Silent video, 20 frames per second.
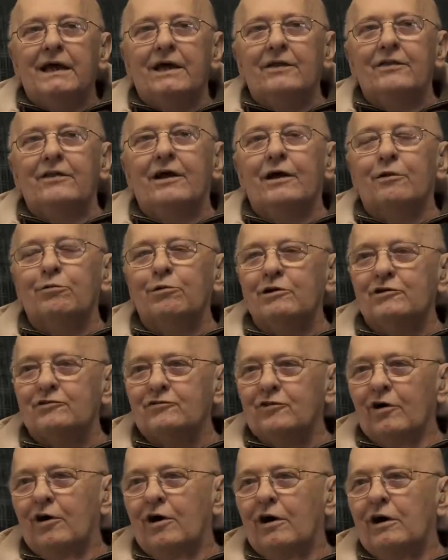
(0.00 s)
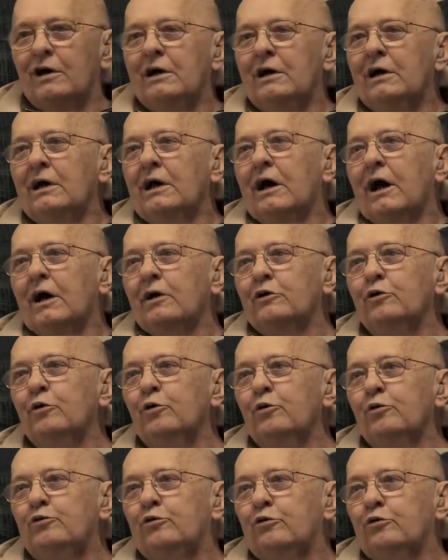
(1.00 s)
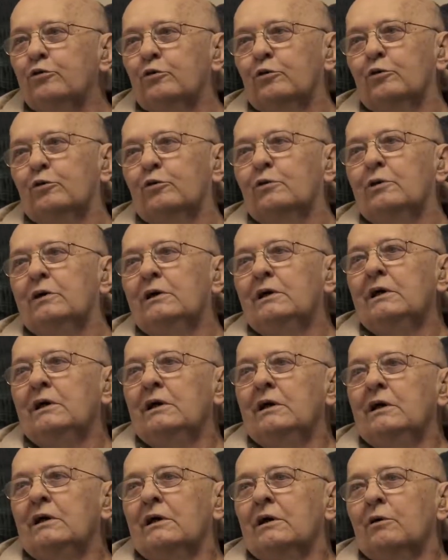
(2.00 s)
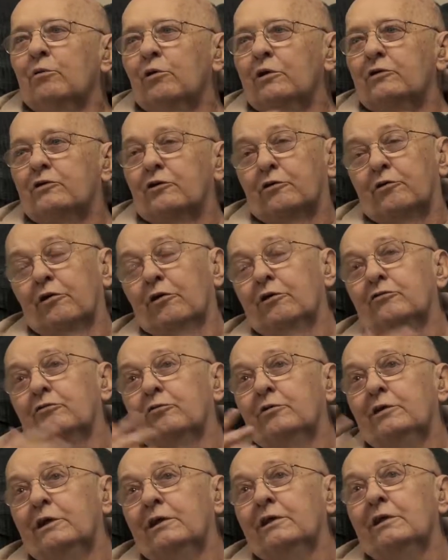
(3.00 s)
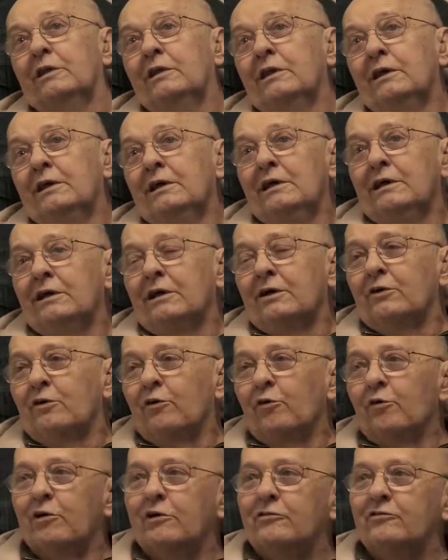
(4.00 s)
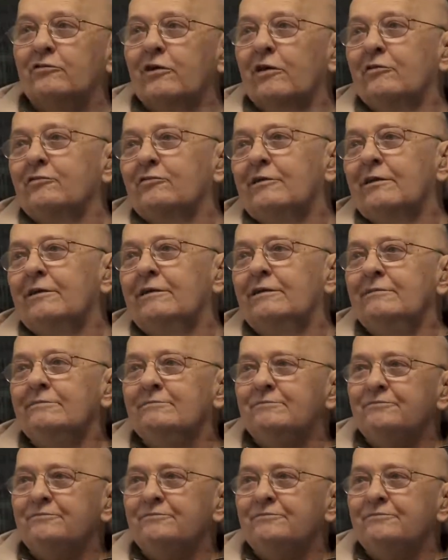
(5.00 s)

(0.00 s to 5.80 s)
and there we saw a U-2, which of course we didn't know existed.